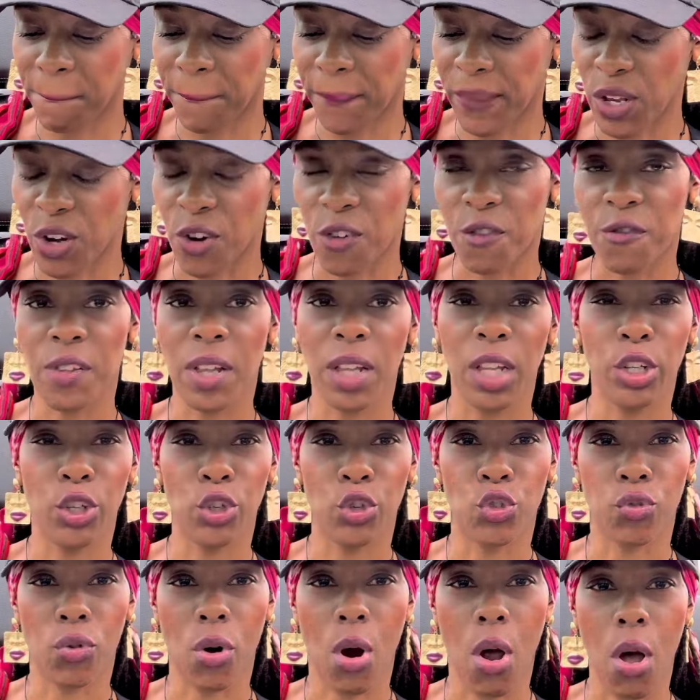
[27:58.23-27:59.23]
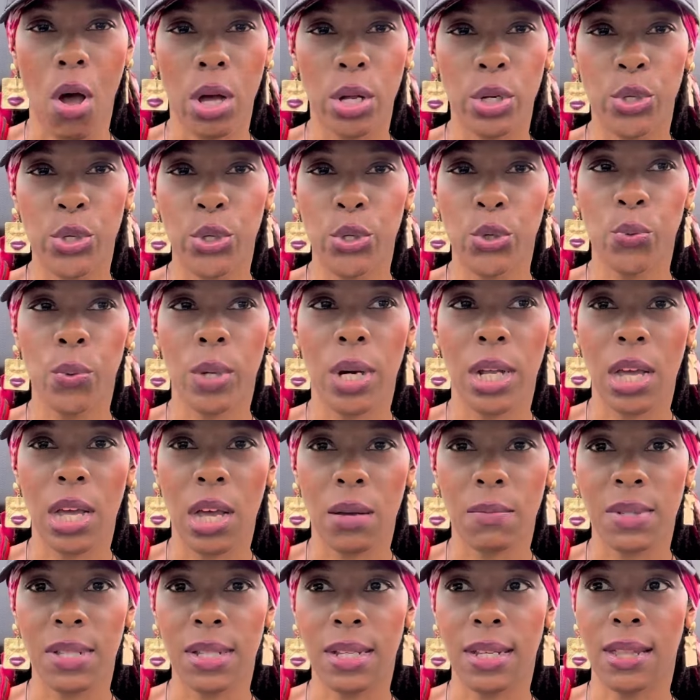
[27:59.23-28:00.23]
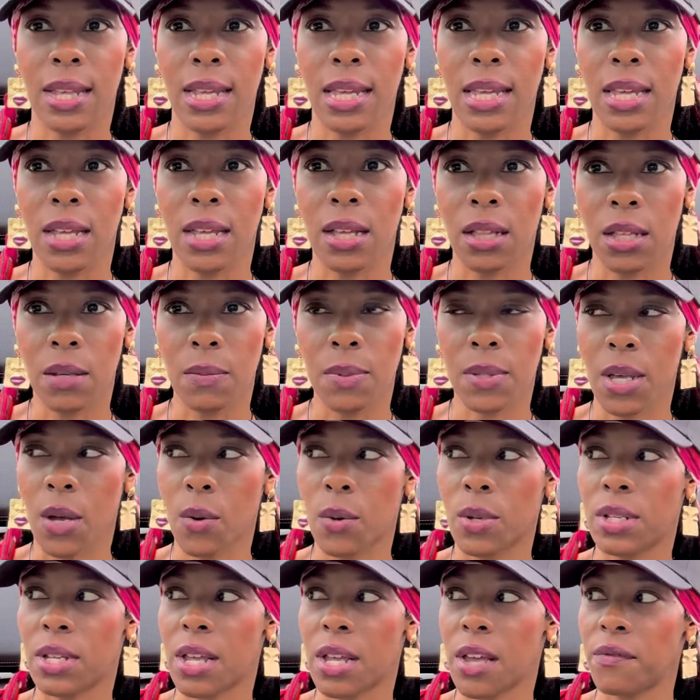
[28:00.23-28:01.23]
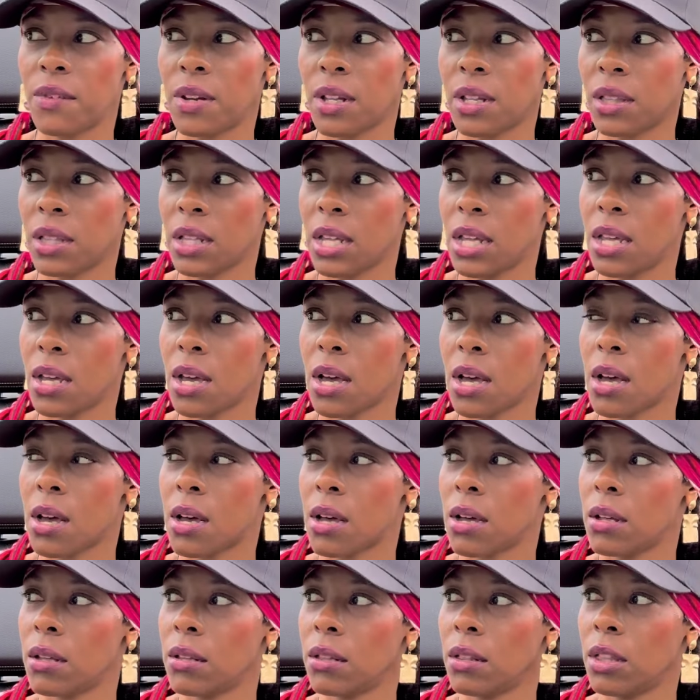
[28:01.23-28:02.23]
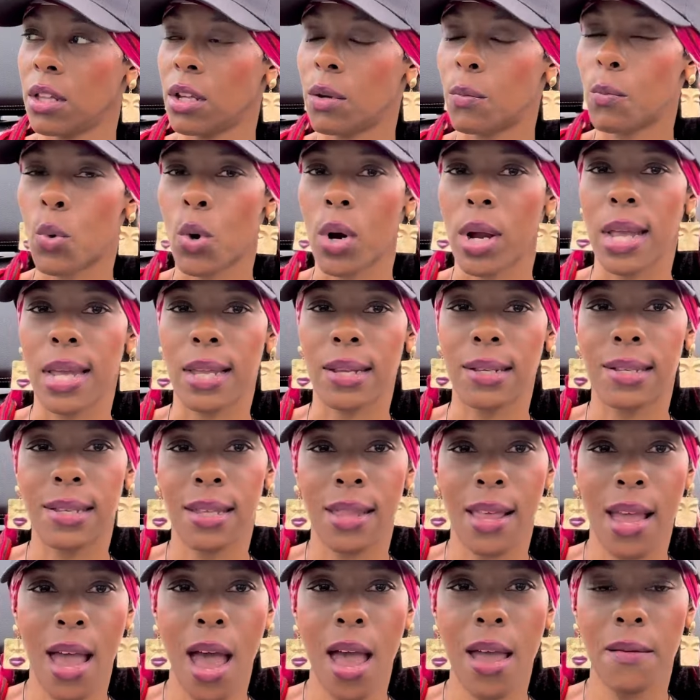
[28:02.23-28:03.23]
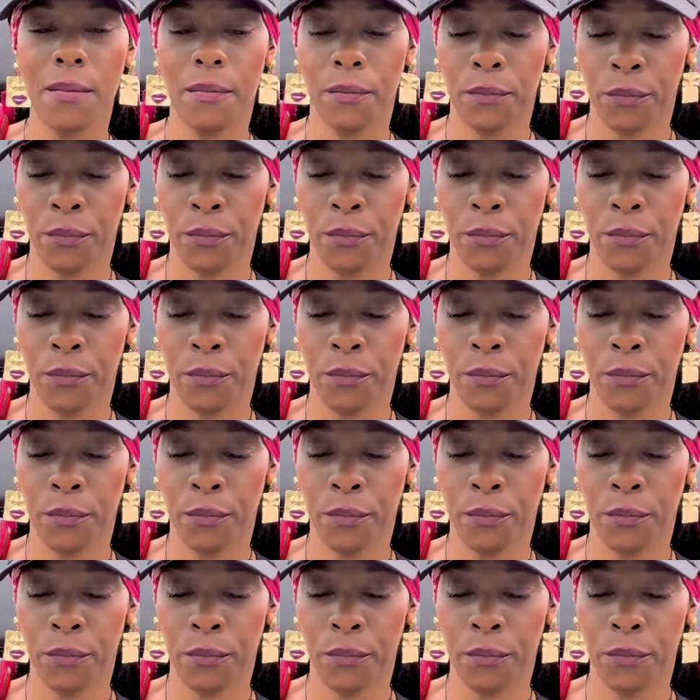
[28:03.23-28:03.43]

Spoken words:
you're feeling drawn to when it comes to the eclipse, I would definitely look more into that.